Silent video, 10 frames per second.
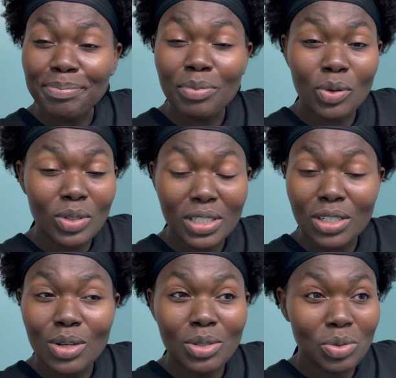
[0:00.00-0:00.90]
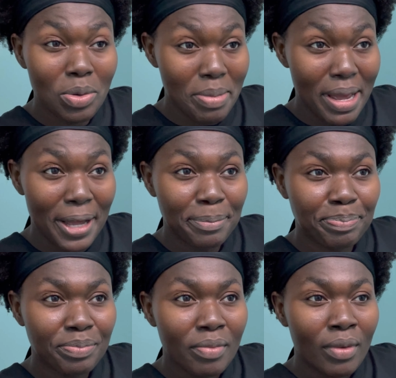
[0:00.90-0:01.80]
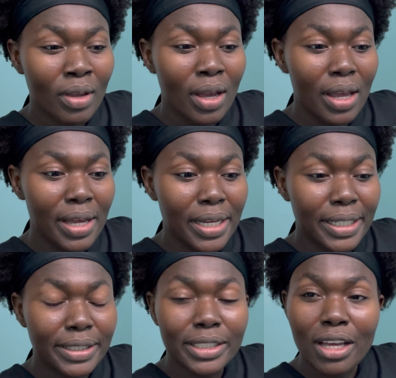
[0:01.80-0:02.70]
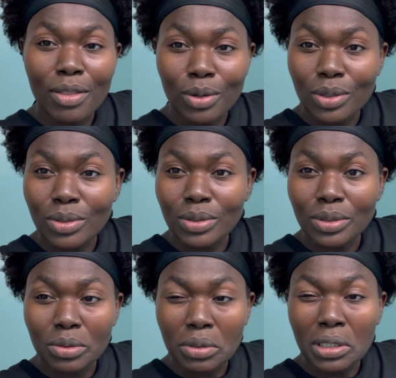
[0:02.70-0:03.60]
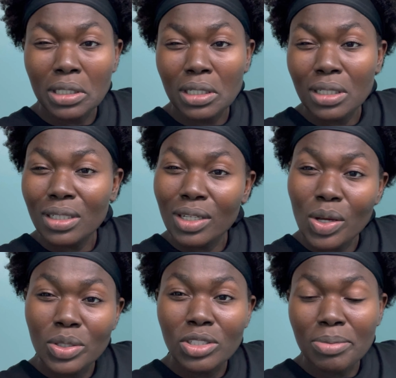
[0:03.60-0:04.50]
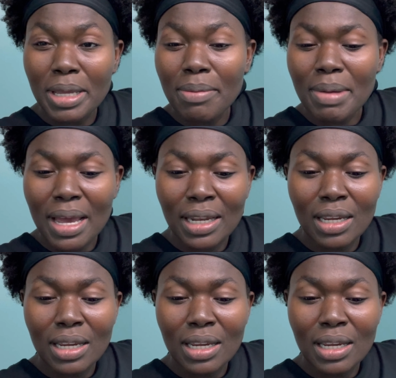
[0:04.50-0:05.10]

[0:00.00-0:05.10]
Protein goals were met, and the other goals were close to being met.